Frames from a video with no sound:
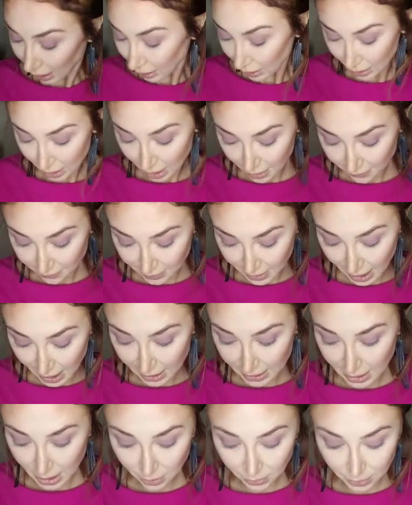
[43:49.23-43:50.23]
love
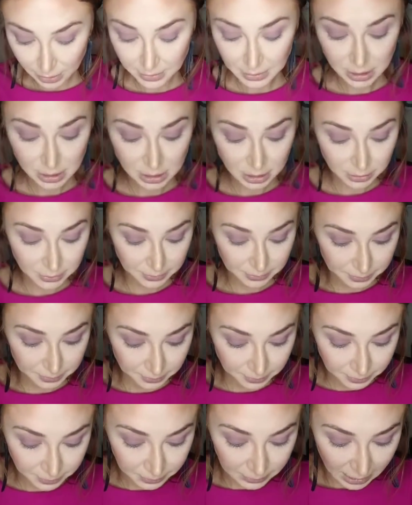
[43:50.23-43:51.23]
that. Now what I'm going to
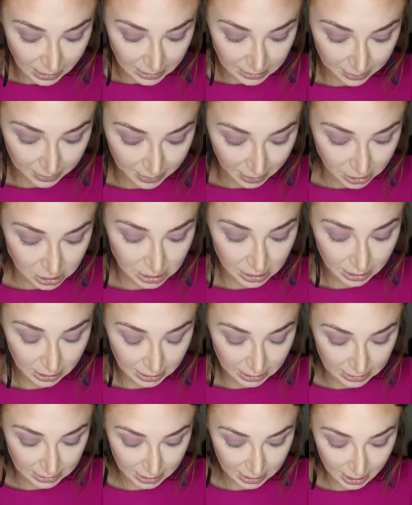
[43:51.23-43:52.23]
do is I'm actually
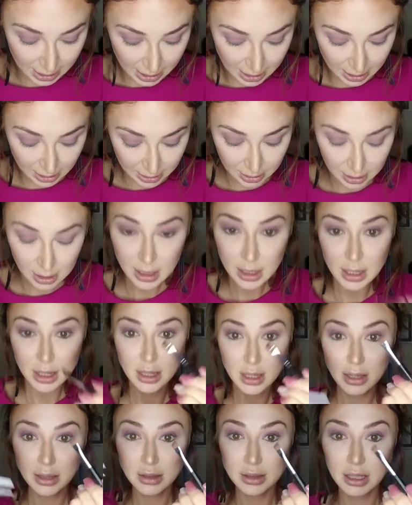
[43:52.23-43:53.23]
going to take
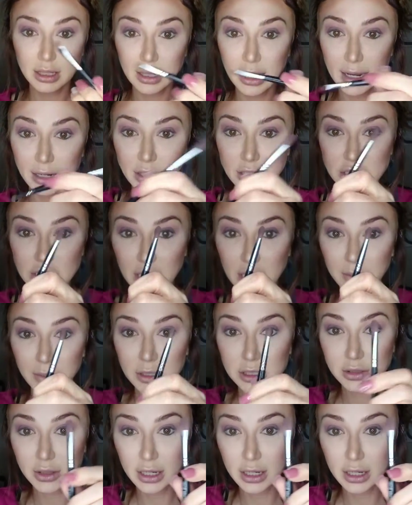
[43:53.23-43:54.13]
the liner shader brush.